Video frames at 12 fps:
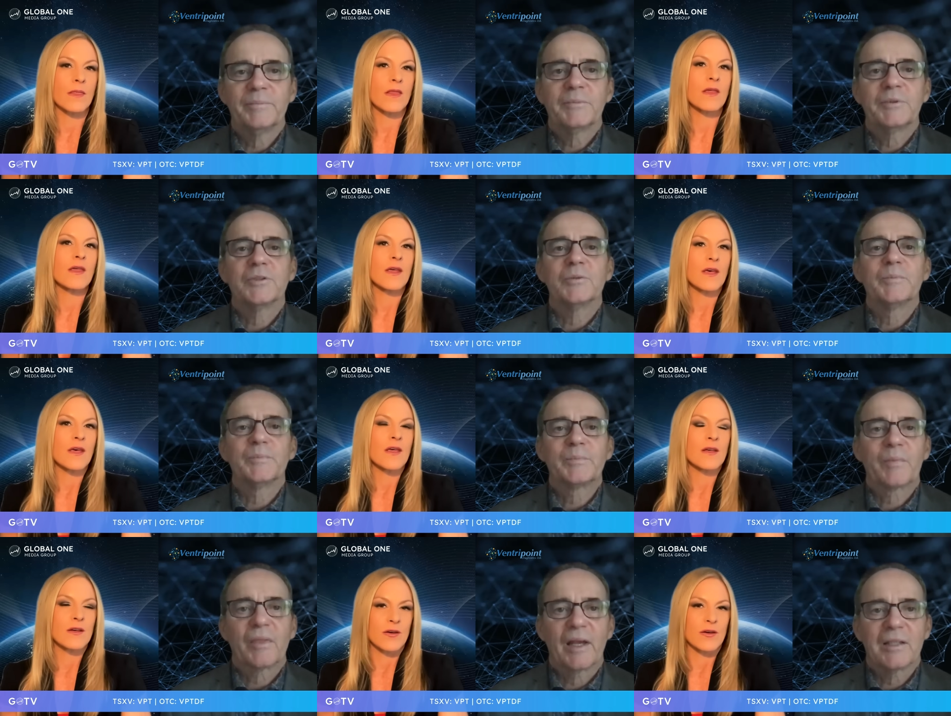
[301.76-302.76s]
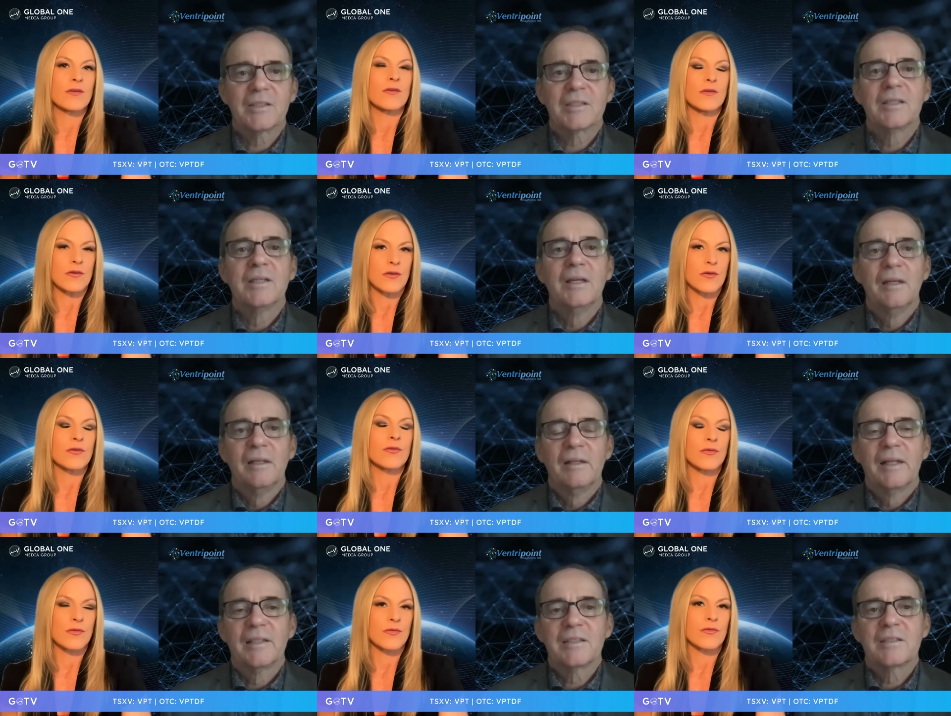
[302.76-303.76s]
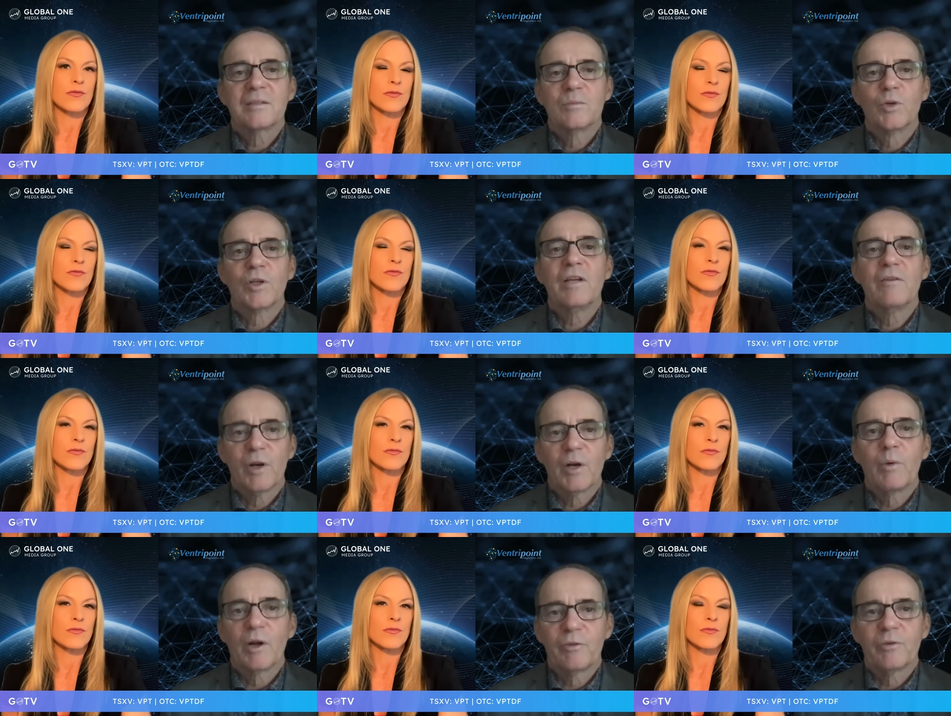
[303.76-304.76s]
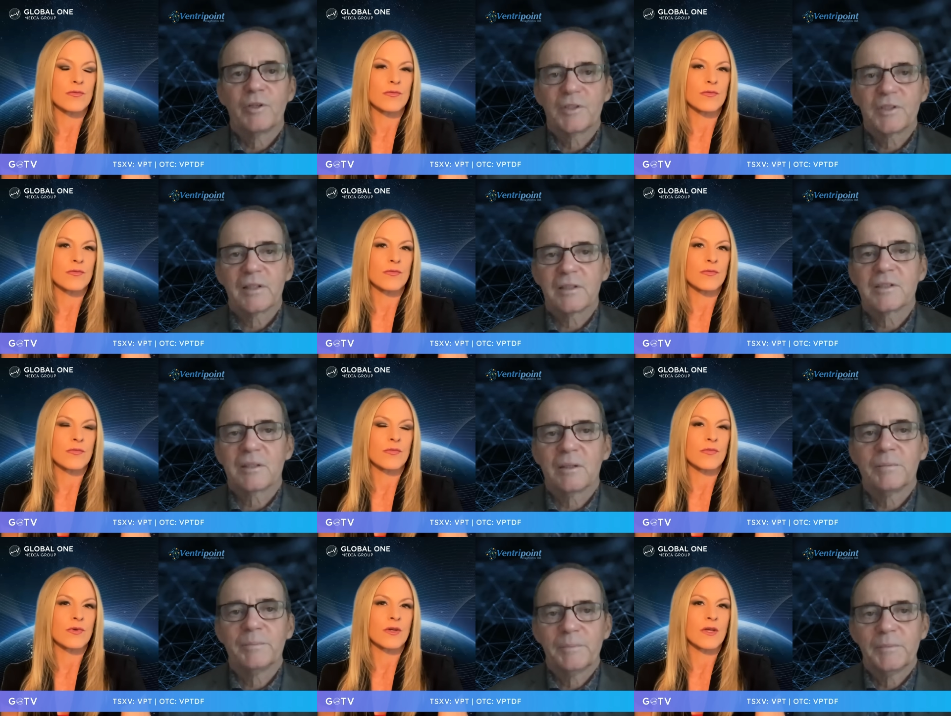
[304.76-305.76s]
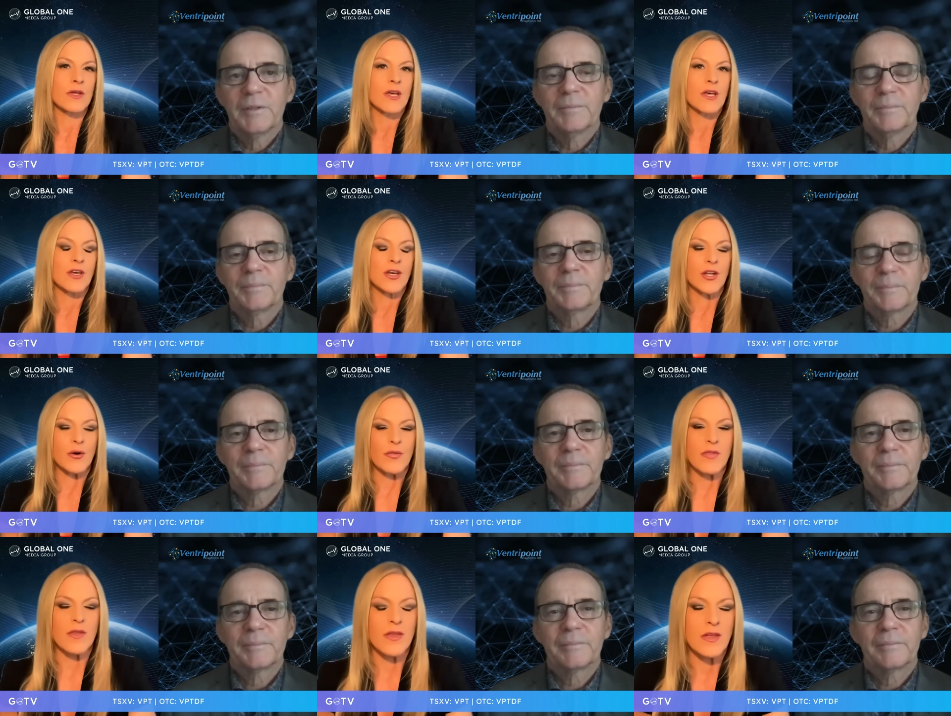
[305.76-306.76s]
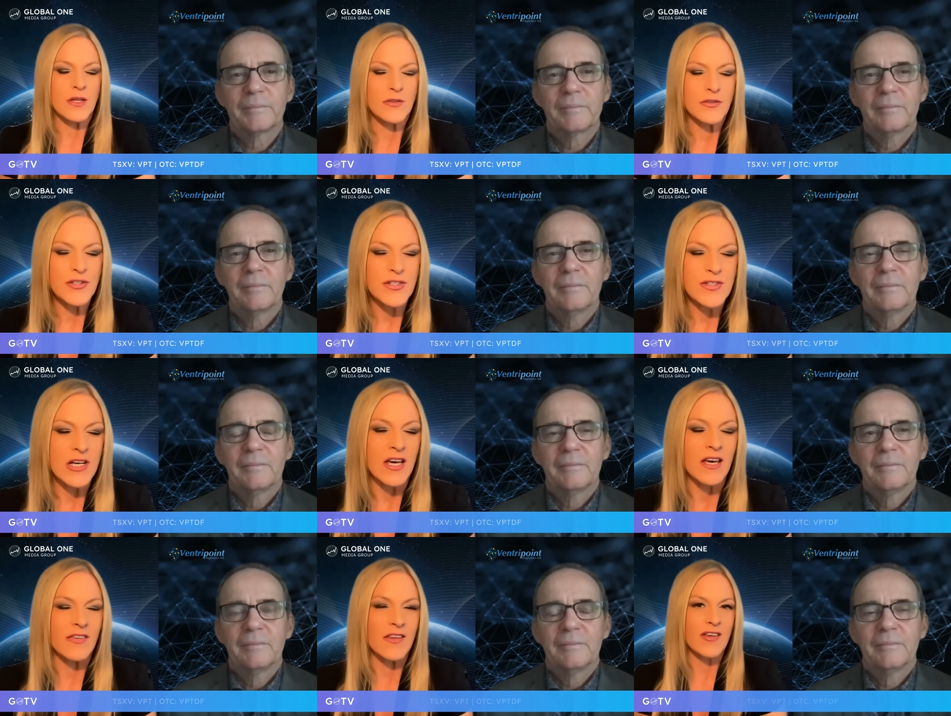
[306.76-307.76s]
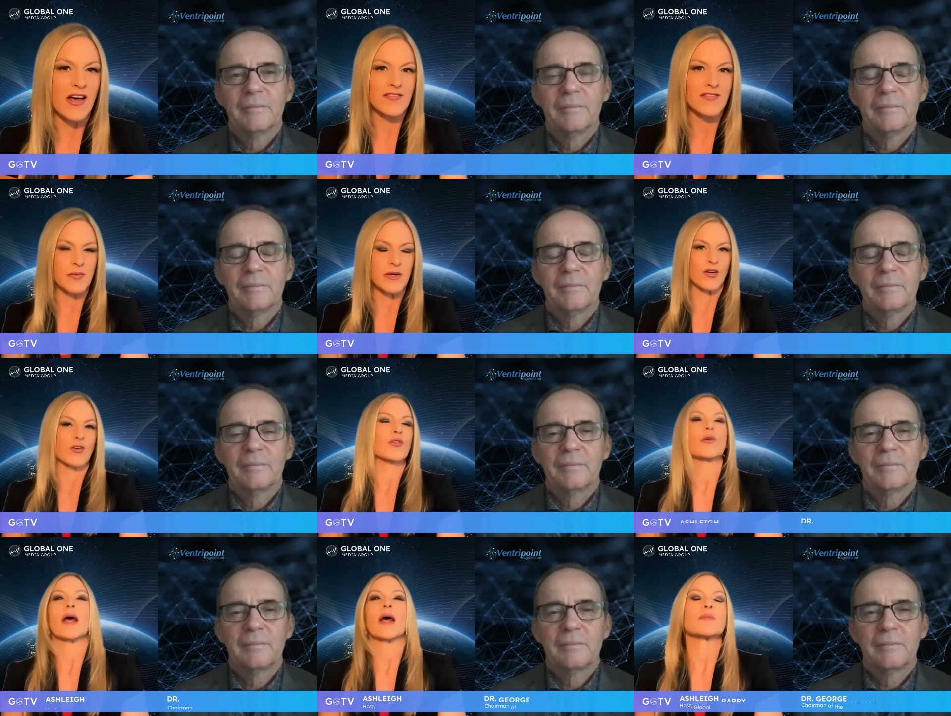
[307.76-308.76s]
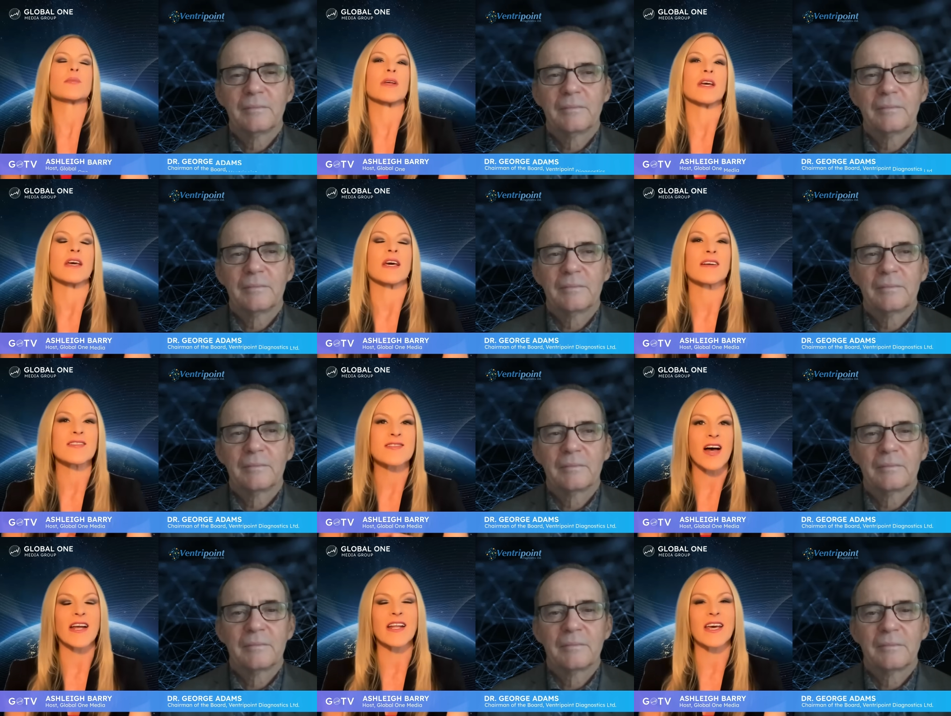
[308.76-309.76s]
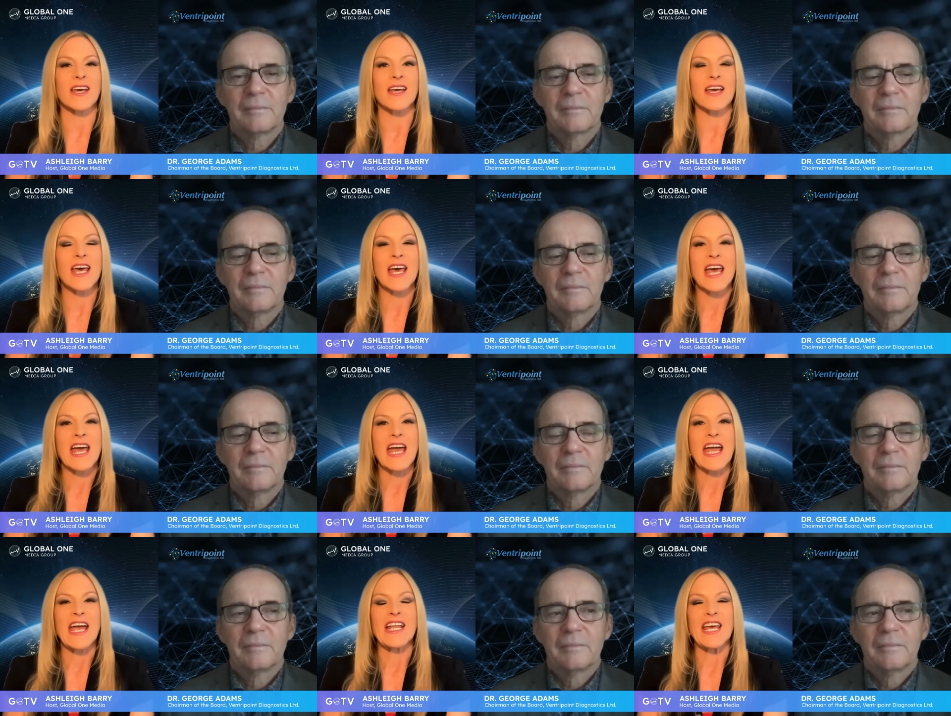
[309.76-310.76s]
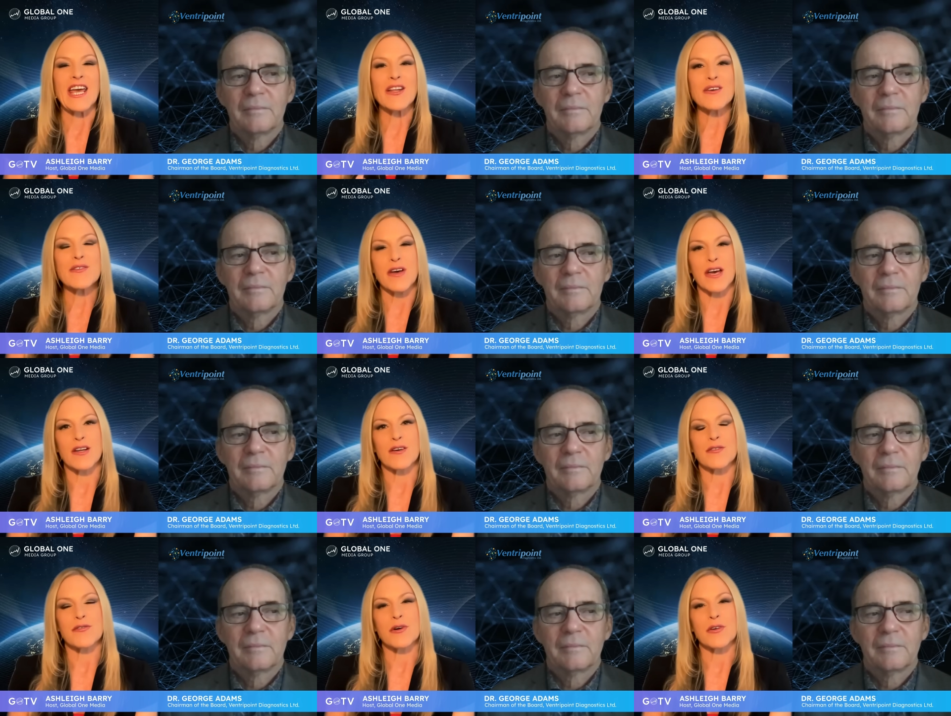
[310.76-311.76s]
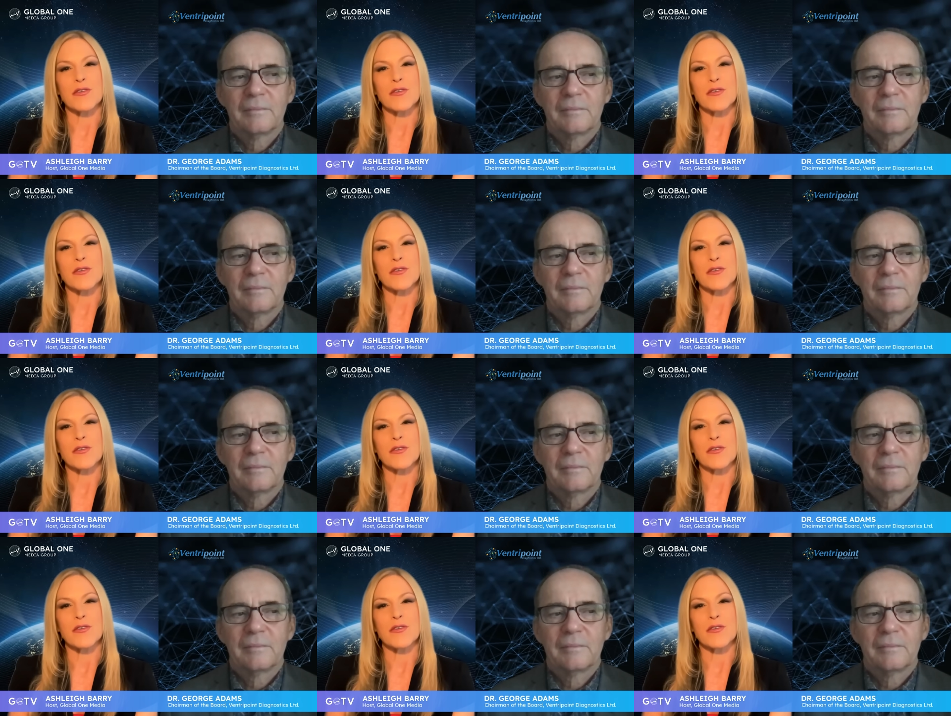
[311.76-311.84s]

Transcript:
Speaker 1: So that's that's working very well for us at this time
Speaker 2: you know, just thinking this has to be incredibly exciting and innovative for